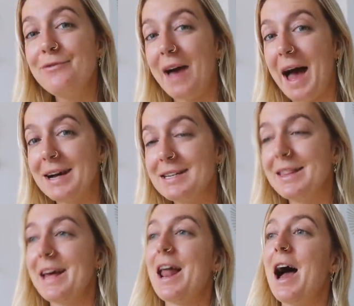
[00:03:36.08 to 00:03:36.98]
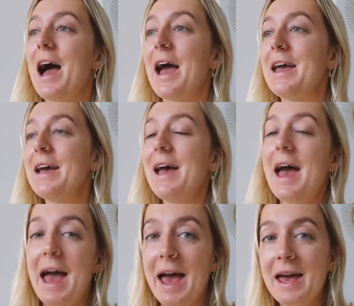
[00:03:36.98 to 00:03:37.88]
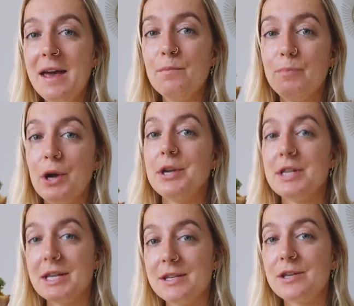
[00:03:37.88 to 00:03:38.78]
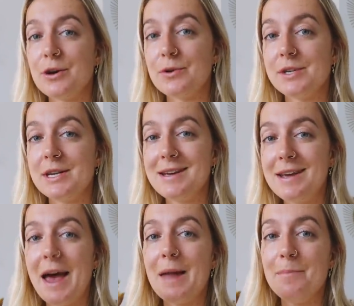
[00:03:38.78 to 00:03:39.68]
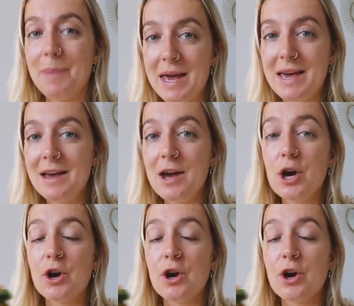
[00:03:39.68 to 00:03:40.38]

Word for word: the fact that I A, burnt this toasty and B,